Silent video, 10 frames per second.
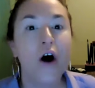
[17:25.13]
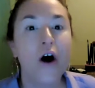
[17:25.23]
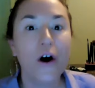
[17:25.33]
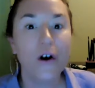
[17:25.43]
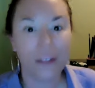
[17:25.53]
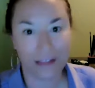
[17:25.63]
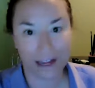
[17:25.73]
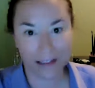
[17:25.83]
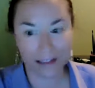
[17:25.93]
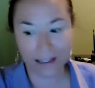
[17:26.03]
all the
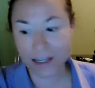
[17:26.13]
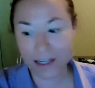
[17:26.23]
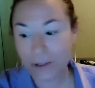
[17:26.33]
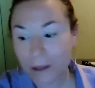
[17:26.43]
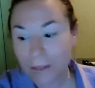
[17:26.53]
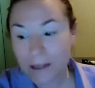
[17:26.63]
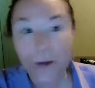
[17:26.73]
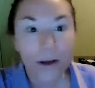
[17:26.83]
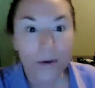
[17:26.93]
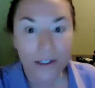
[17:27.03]
things. So let me
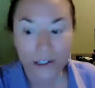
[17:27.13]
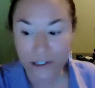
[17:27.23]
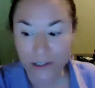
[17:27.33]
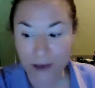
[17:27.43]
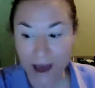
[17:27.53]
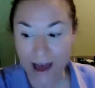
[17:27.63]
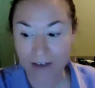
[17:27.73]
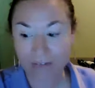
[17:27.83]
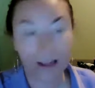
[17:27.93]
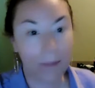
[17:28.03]
know what questions you
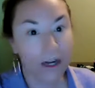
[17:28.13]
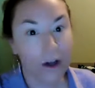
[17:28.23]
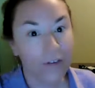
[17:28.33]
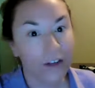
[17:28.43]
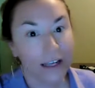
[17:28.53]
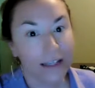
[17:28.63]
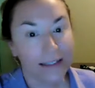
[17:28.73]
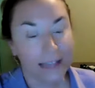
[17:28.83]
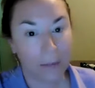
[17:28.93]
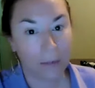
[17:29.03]
have. Let me know if you need
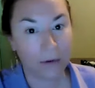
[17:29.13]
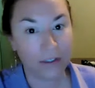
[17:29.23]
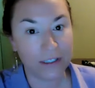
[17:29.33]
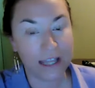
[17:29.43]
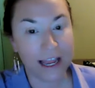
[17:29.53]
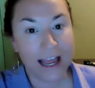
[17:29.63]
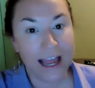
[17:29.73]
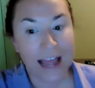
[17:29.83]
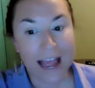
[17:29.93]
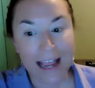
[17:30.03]
samples.
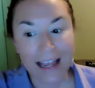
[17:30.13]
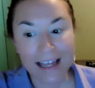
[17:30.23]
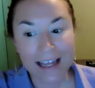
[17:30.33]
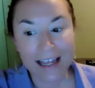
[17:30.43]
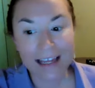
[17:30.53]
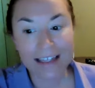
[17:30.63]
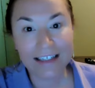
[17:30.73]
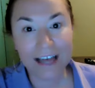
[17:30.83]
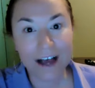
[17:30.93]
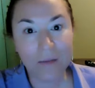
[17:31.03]

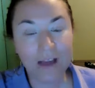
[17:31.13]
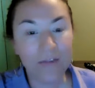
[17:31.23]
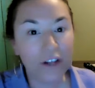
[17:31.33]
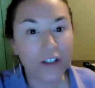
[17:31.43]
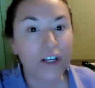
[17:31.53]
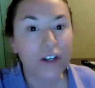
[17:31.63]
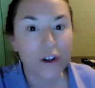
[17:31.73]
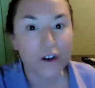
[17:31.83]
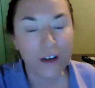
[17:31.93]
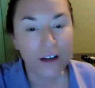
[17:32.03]
And if there's a
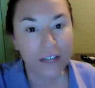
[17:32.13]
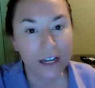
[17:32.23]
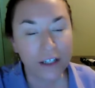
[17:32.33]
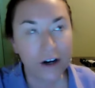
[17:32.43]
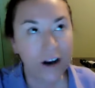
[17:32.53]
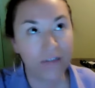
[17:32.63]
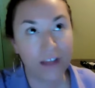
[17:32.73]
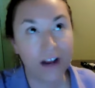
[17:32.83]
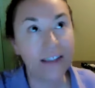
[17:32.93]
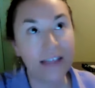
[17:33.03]
new foundation or if
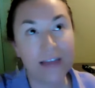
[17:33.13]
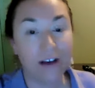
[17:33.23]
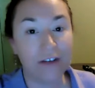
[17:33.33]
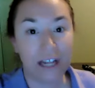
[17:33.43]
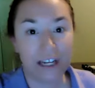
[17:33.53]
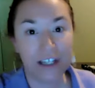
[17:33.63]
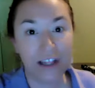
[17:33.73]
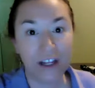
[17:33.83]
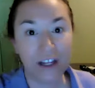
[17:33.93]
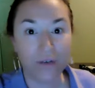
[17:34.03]
there is a foundation
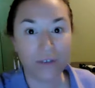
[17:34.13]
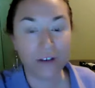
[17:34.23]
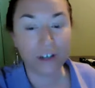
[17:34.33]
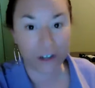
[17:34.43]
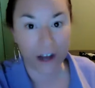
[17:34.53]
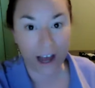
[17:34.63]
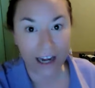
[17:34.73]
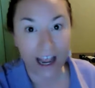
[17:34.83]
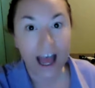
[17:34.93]
that you have never tried,